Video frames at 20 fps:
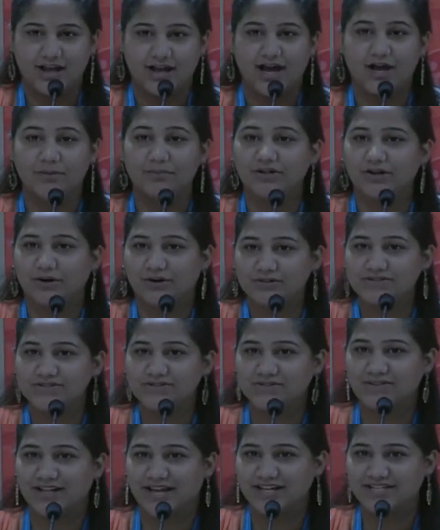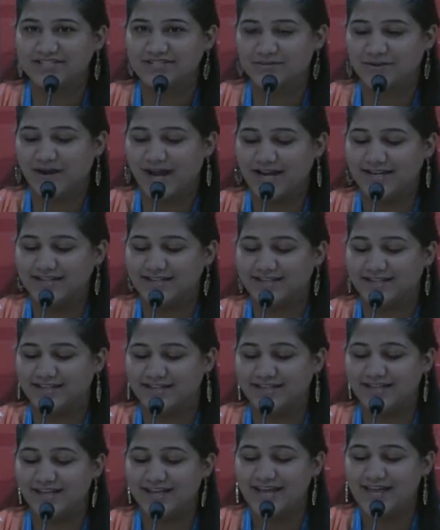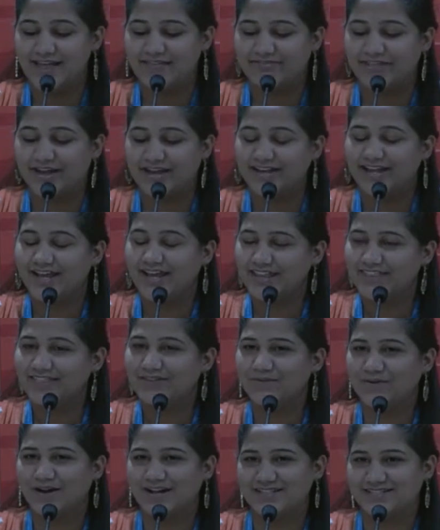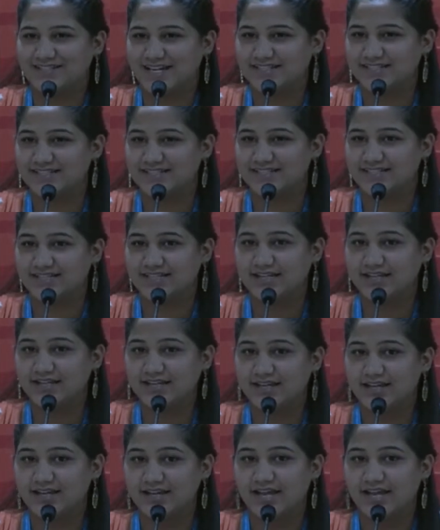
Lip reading: I would also like to heighten that Hindu identity